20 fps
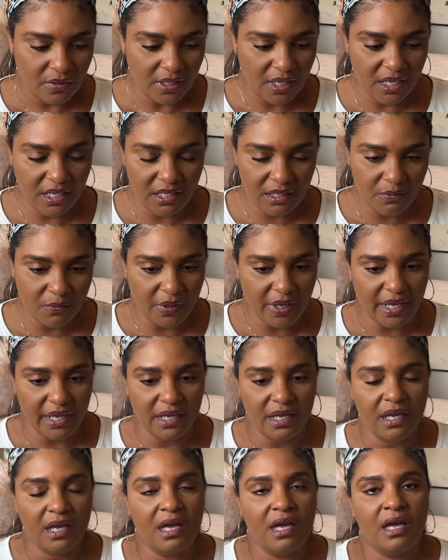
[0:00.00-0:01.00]
Anyway,
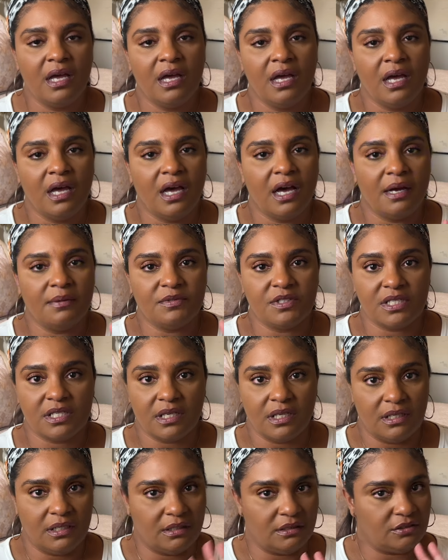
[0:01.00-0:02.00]
I'm just
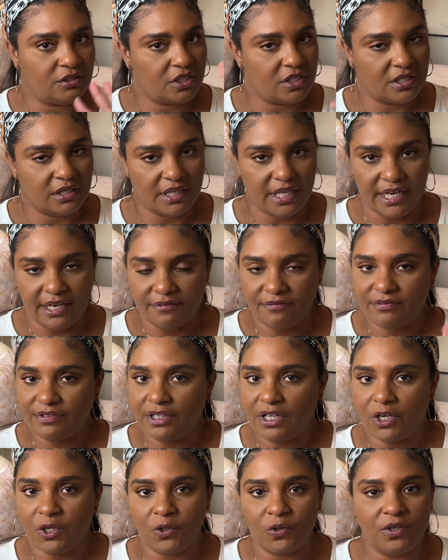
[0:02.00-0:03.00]
gonna let it
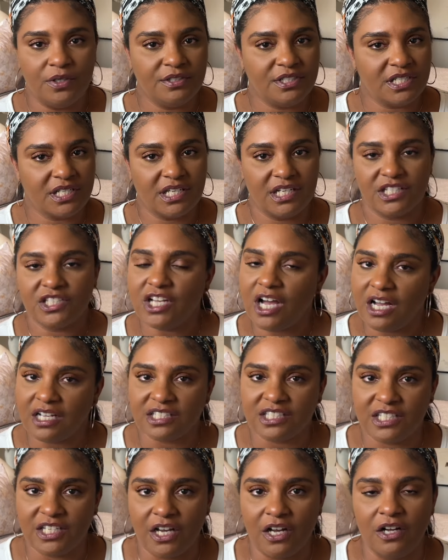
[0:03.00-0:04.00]
flow. Just gonna talk
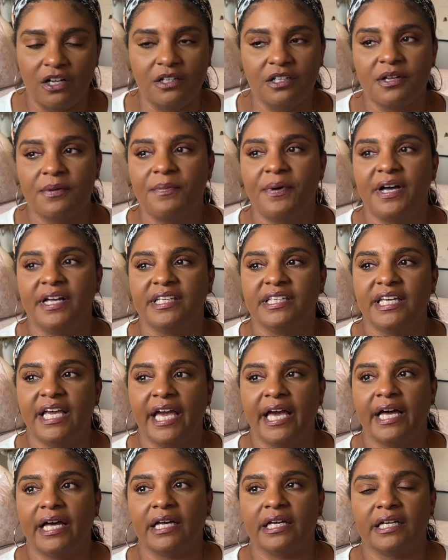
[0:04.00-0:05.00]
to y'all. But yeah,